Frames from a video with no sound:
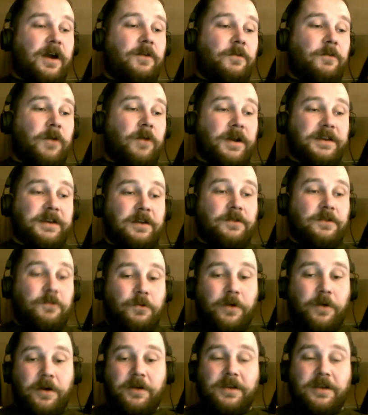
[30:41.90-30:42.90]
out what
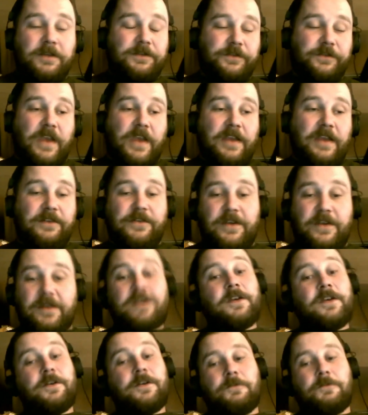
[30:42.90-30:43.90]
didn't work, change
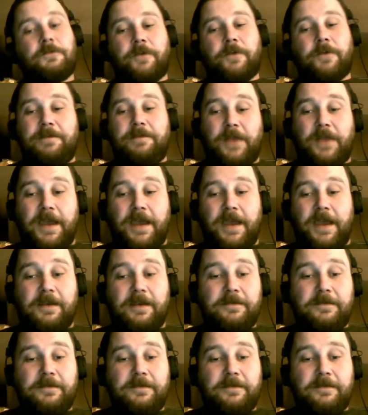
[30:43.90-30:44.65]
it, replay.